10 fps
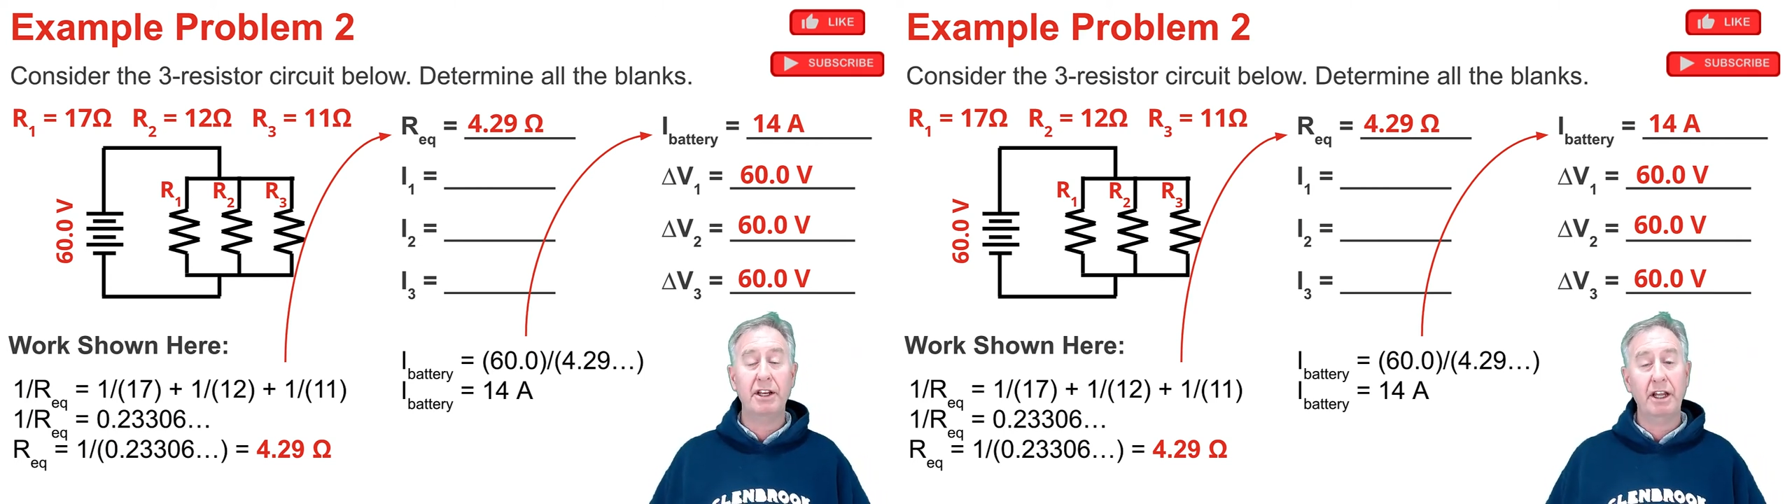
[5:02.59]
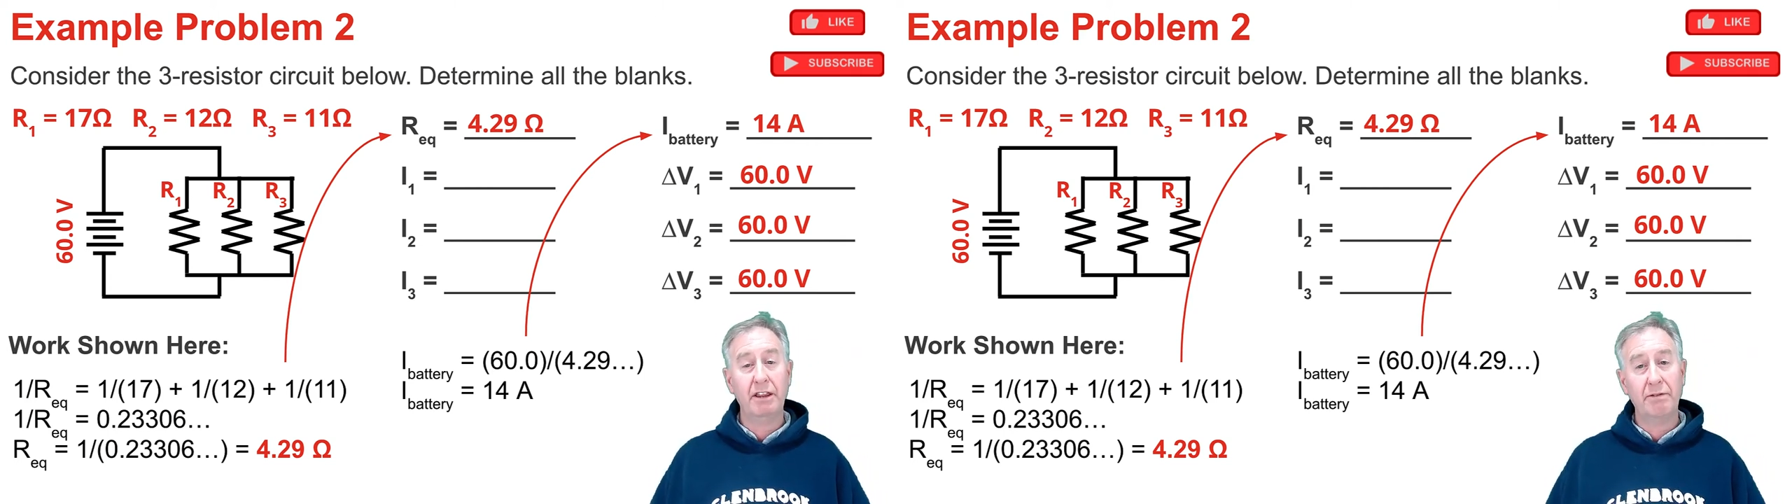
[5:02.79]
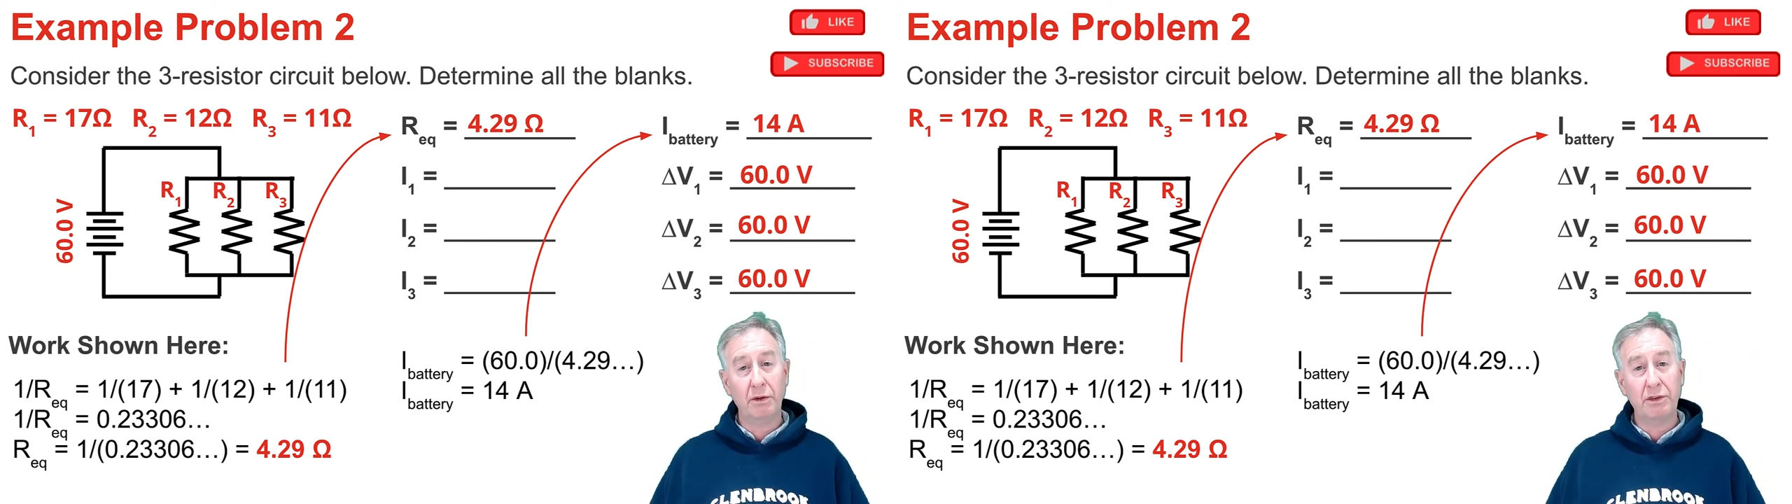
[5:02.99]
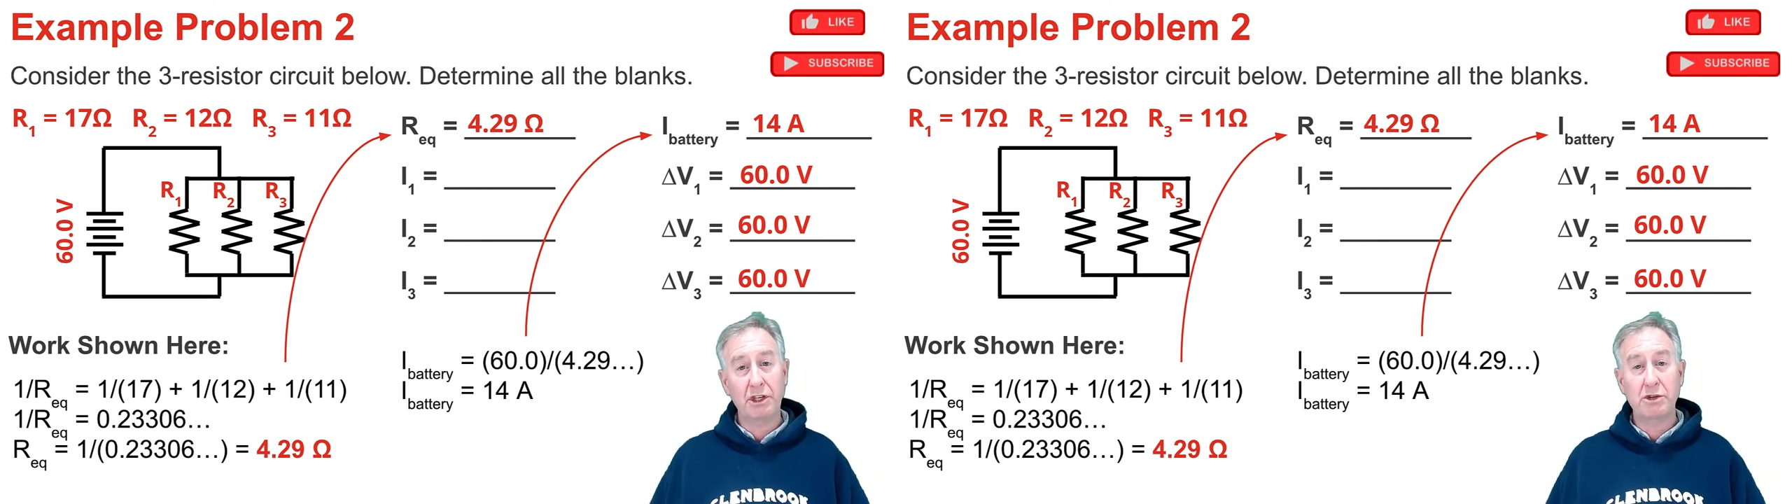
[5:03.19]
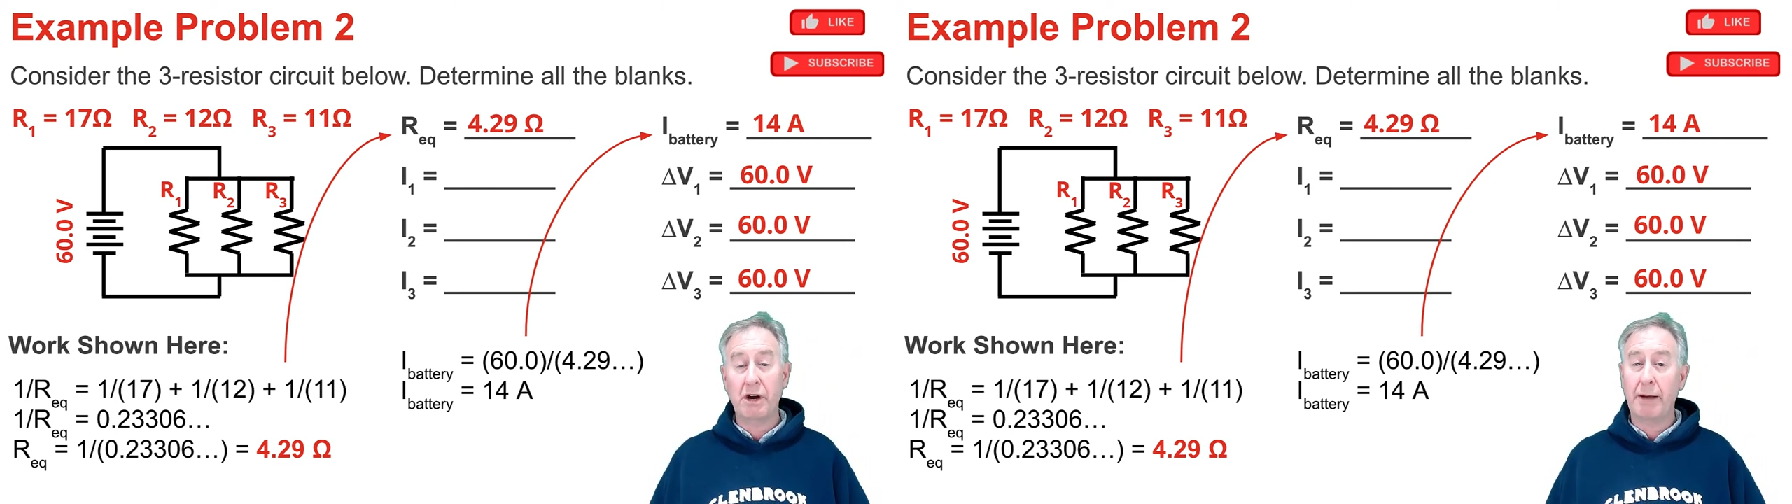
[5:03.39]
I take the
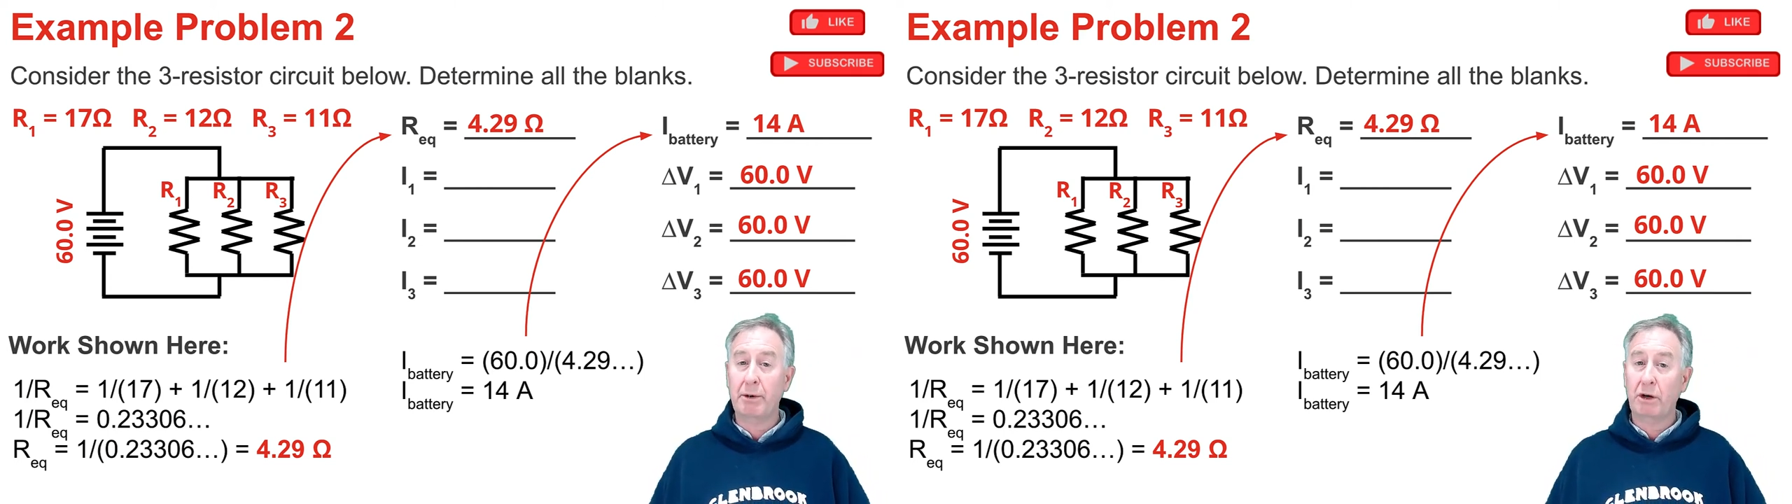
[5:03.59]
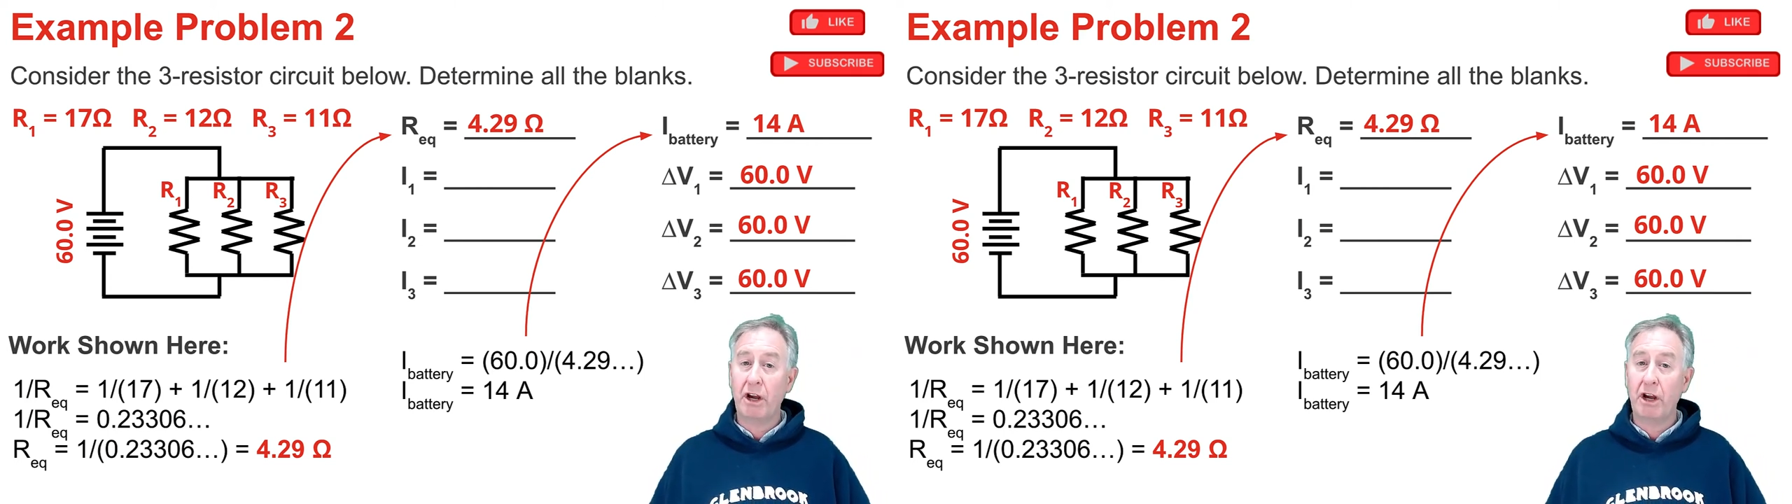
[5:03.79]
voltage drop